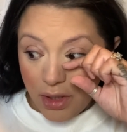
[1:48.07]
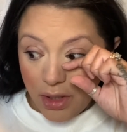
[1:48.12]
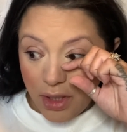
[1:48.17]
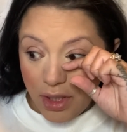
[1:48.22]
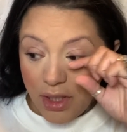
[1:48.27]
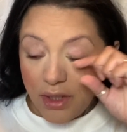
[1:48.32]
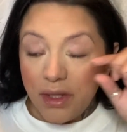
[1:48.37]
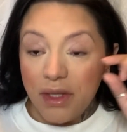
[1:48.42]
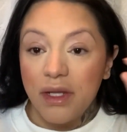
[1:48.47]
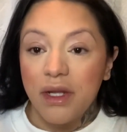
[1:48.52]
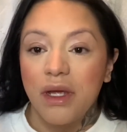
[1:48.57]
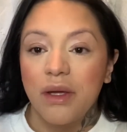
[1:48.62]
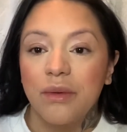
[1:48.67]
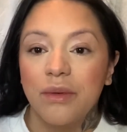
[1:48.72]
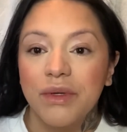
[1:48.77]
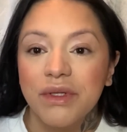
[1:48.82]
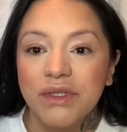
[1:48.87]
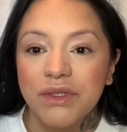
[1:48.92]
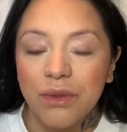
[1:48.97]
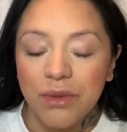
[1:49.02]
then
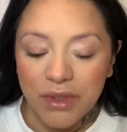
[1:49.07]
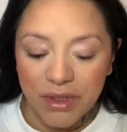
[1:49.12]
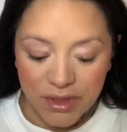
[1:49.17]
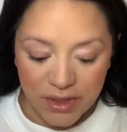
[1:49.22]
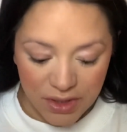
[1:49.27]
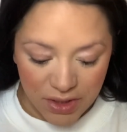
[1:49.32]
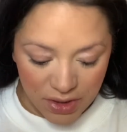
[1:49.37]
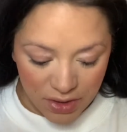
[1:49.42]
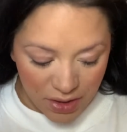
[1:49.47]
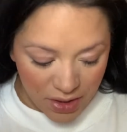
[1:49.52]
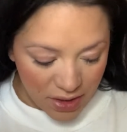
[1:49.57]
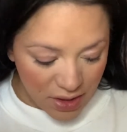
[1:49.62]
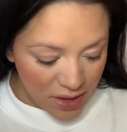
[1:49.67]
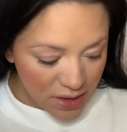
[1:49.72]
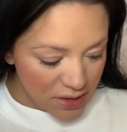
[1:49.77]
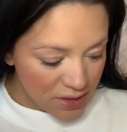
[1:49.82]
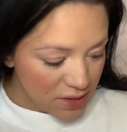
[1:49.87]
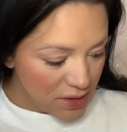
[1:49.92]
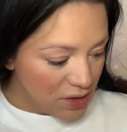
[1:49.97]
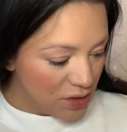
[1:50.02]
I
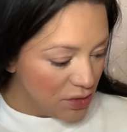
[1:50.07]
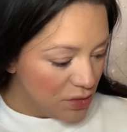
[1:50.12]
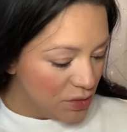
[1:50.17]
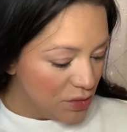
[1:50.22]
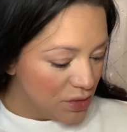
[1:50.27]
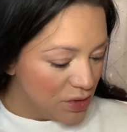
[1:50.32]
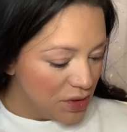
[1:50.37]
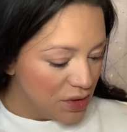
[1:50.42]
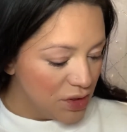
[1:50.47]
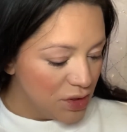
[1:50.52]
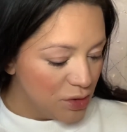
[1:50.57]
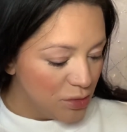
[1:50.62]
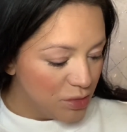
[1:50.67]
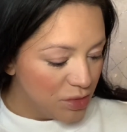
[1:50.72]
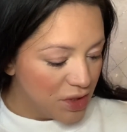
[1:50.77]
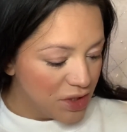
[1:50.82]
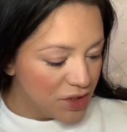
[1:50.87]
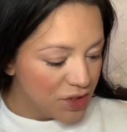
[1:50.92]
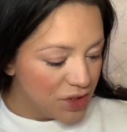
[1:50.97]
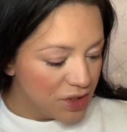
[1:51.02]
got two new
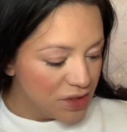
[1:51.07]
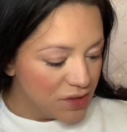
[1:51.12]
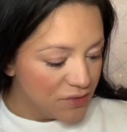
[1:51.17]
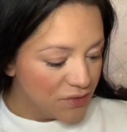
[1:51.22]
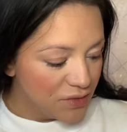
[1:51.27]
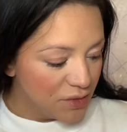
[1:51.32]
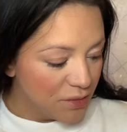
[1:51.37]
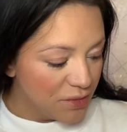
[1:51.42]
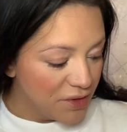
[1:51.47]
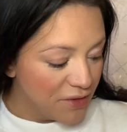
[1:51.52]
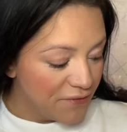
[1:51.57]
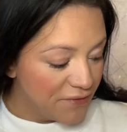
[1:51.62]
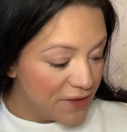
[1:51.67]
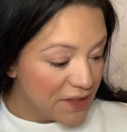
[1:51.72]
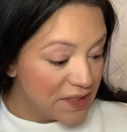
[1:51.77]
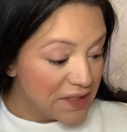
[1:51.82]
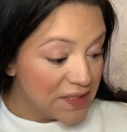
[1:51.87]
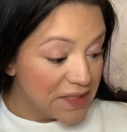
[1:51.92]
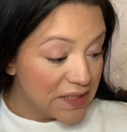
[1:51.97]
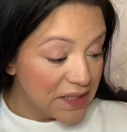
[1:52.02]
blushes from the
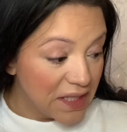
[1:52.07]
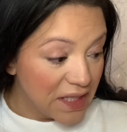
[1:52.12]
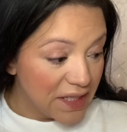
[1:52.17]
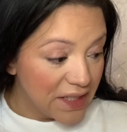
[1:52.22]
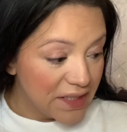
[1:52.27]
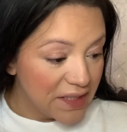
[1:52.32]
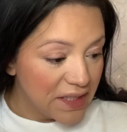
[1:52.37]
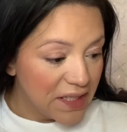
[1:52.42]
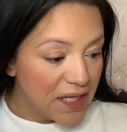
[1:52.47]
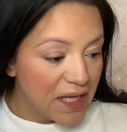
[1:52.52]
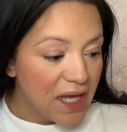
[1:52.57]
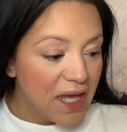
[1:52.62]
Venti line,